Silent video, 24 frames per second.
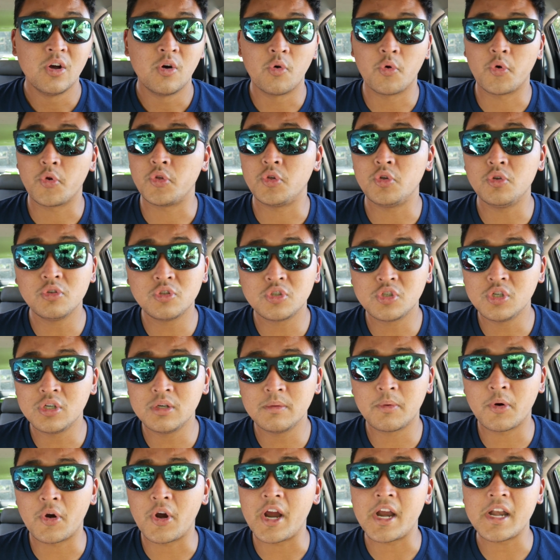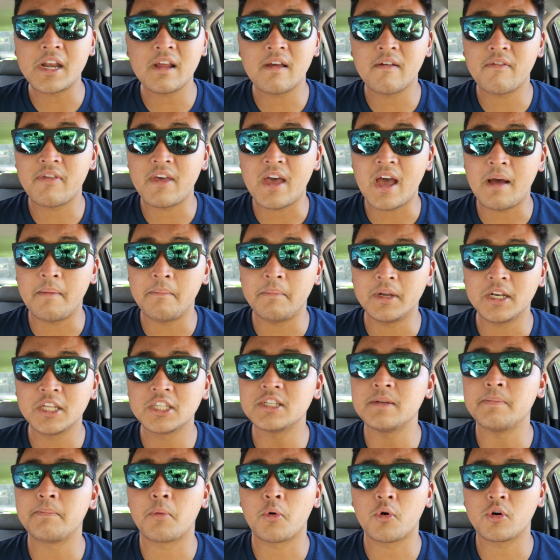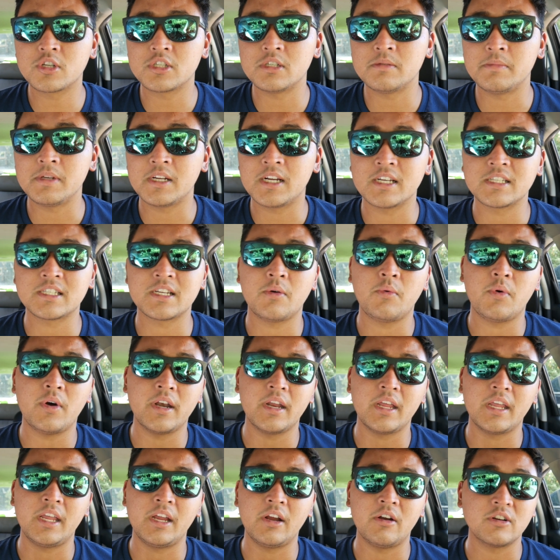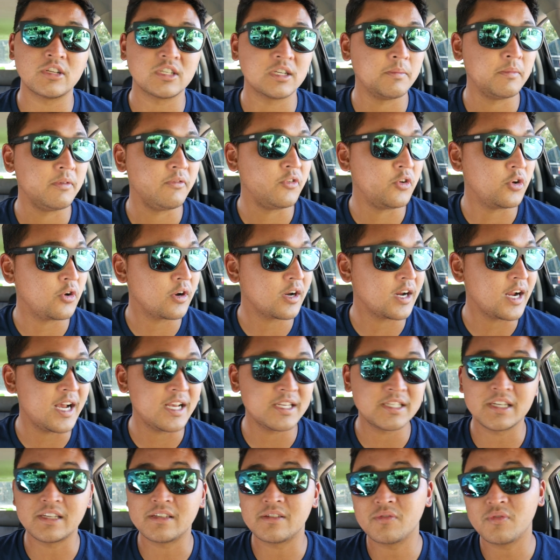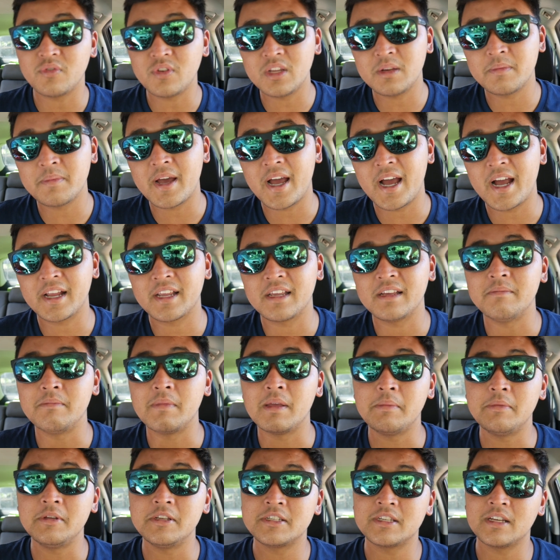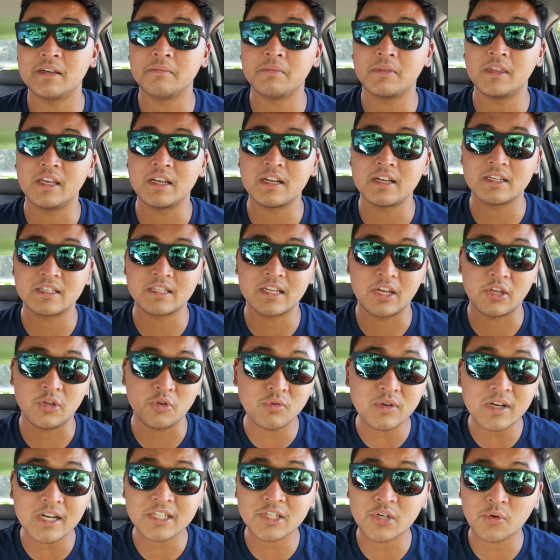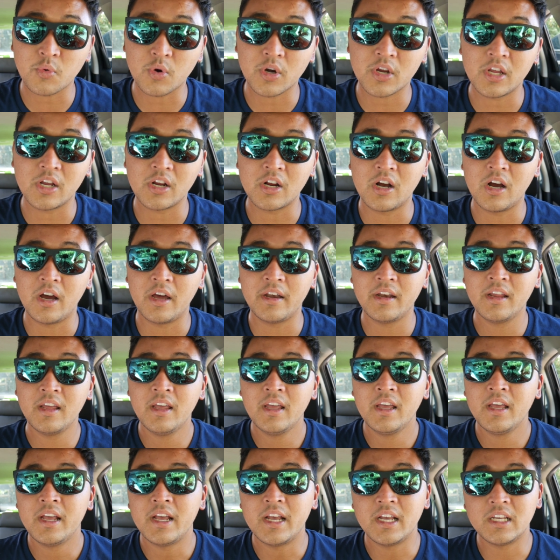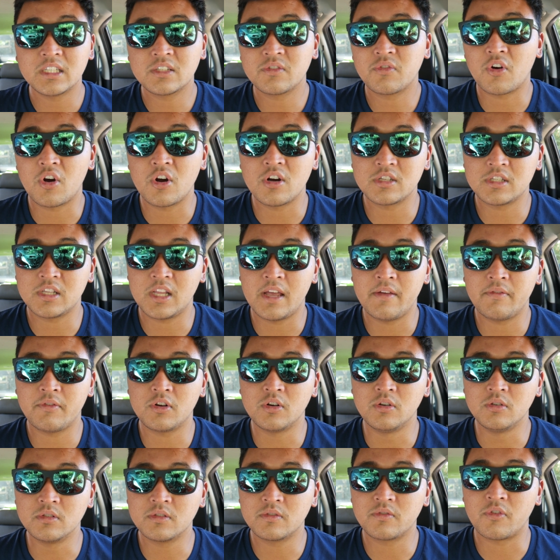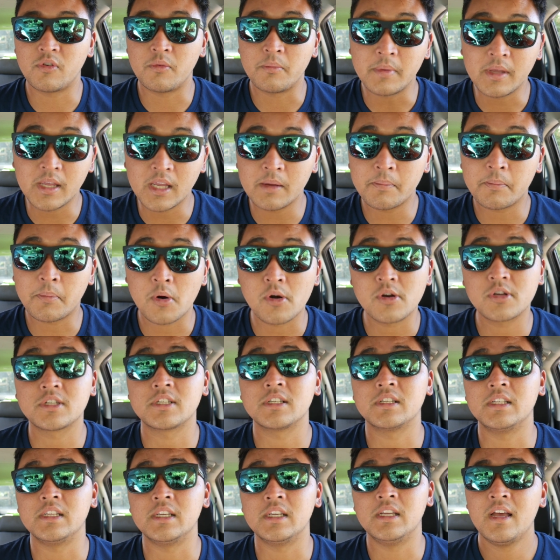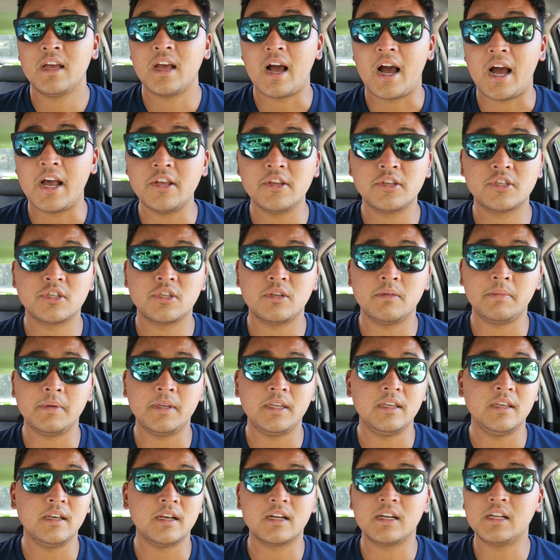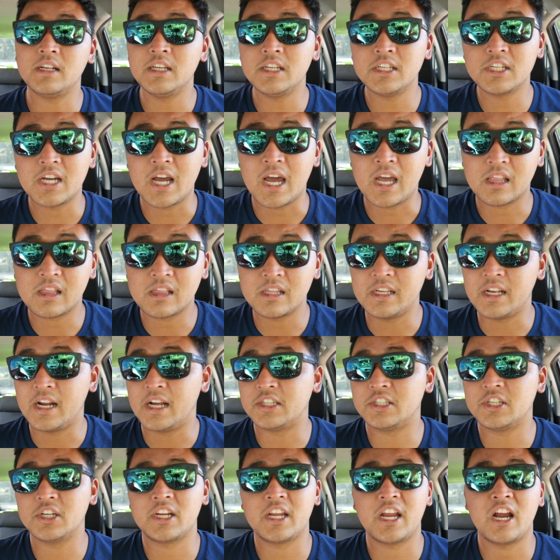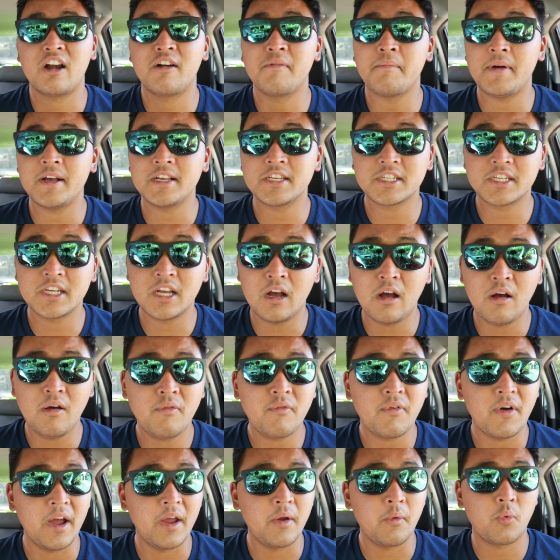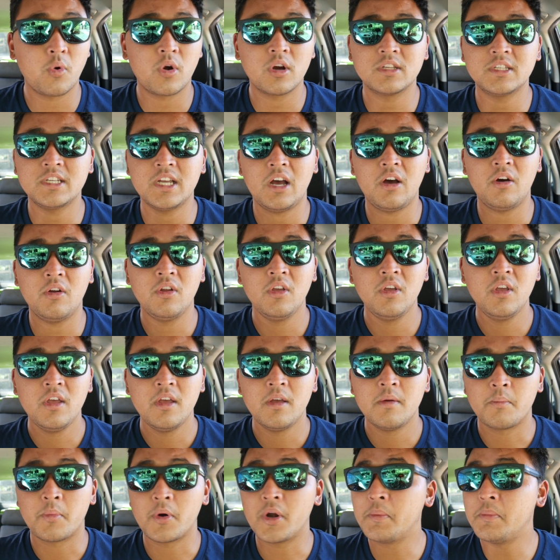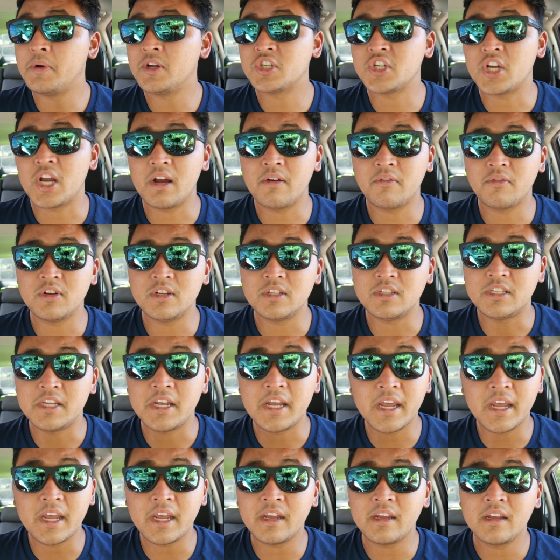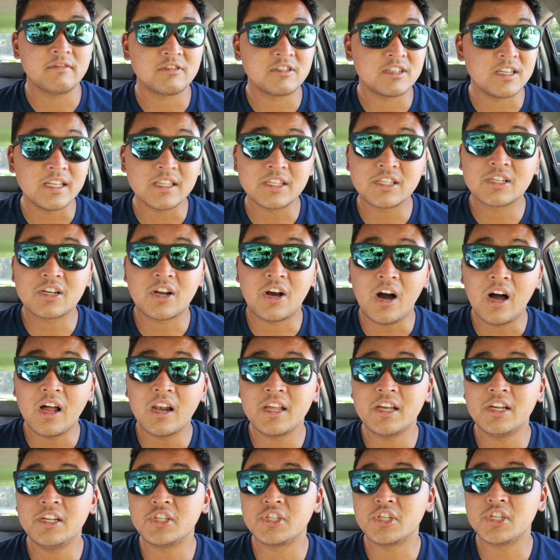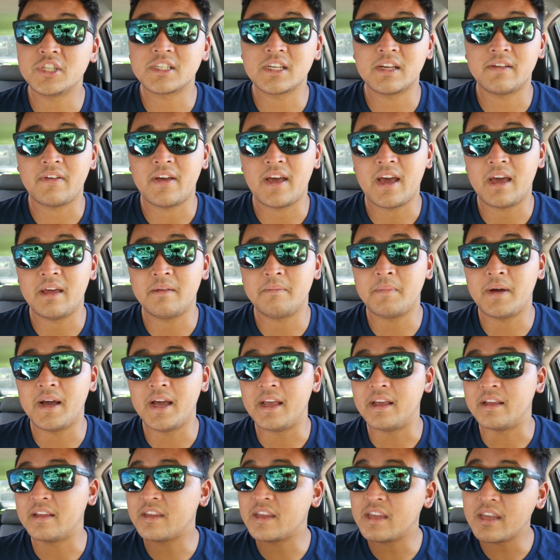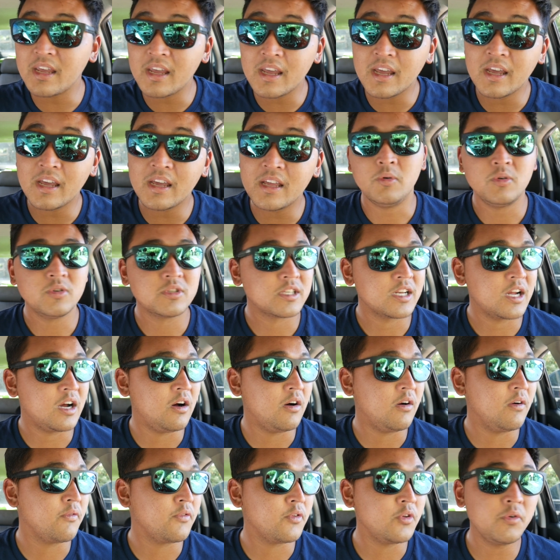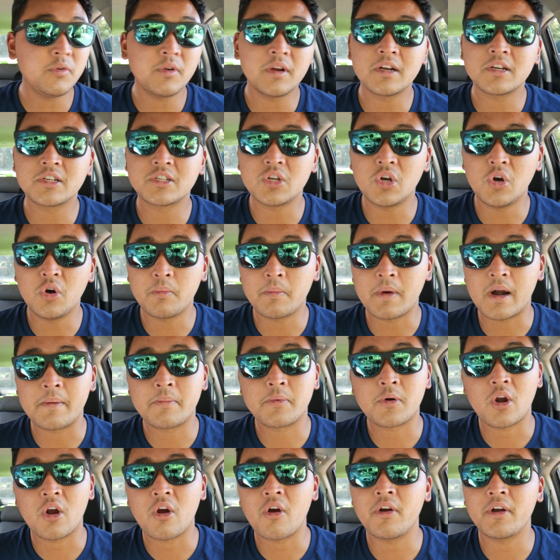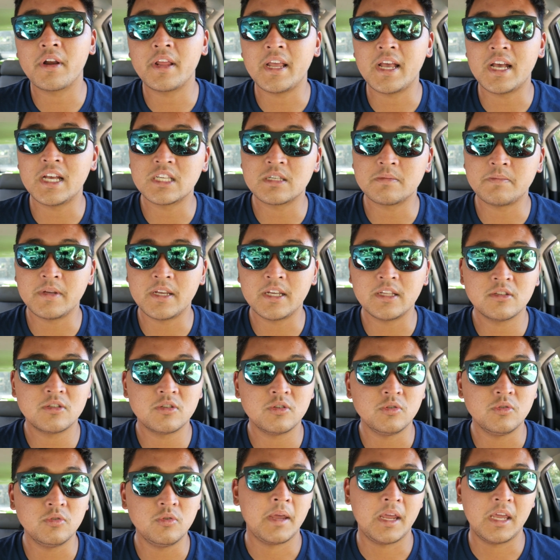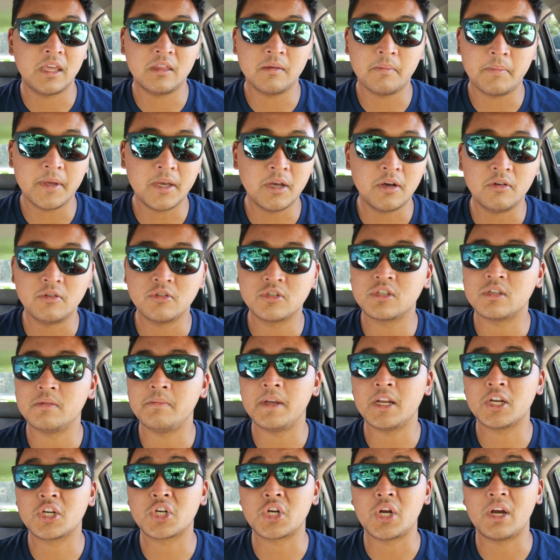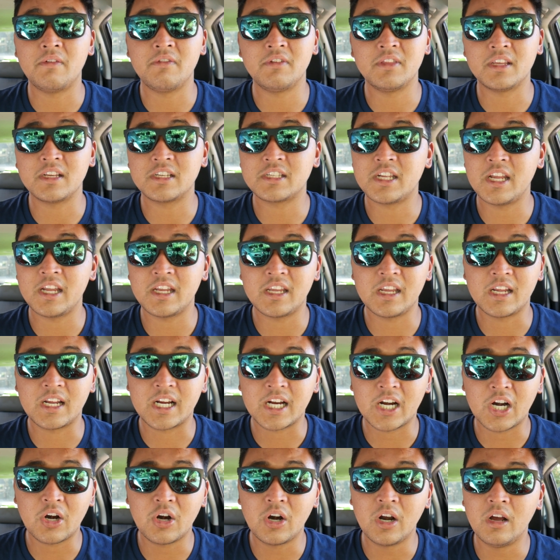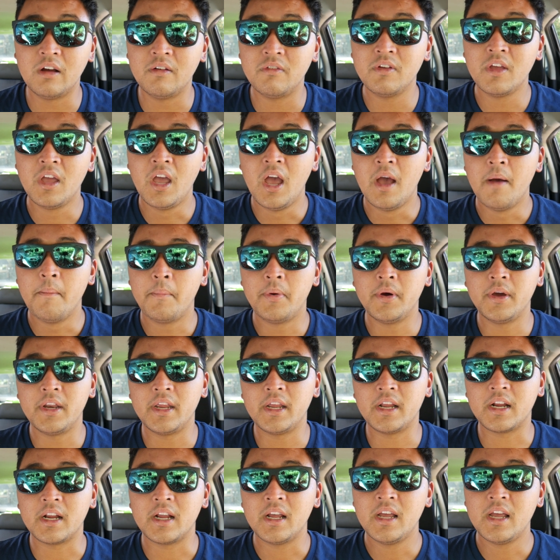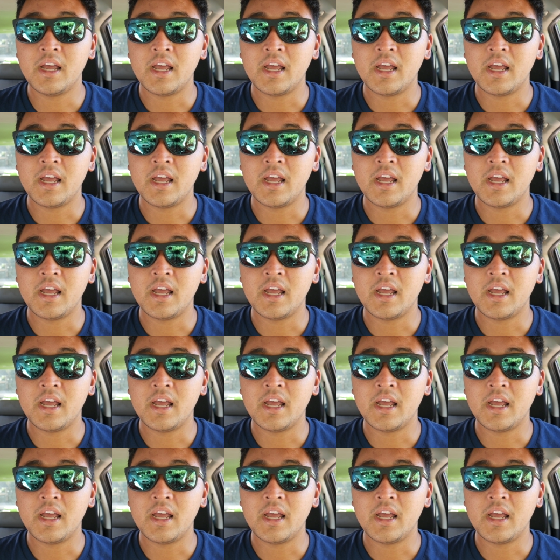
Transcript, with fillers: or YouTube or any of that, but it's important because I want to hear some of your guys' feedback and maybe some things that you guys are working on as far as life goals. For me personally, I used to be be a collegiate athlete. I took care of myself. I worked out pretty much every day since college, since I've had my kid who's now a few years old. My priority has been to pay the bills, to make sure everything's taken care of, putting